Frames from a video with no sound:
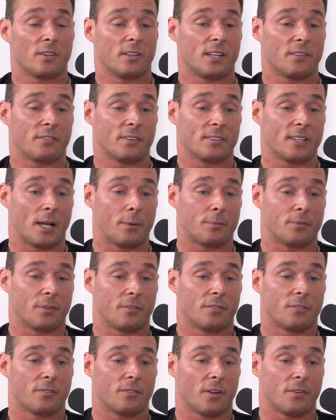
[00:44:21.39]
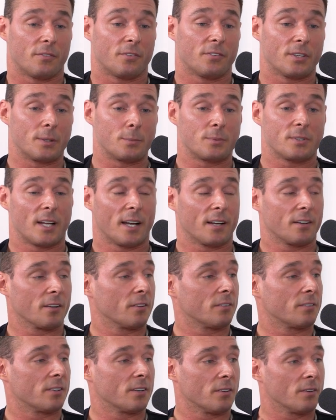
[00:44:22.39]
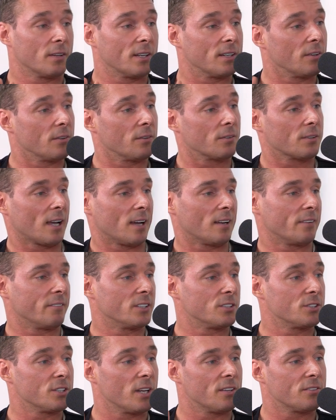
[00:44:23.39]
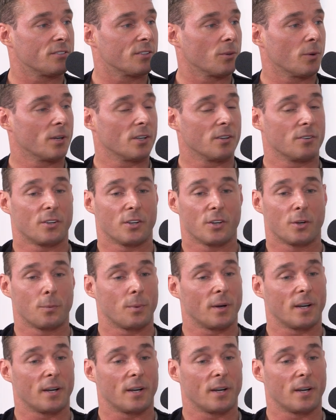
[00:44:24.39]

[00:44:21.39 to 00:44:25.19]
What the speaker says: the different types of sleep cycles, it'll kind of adjust to what you do.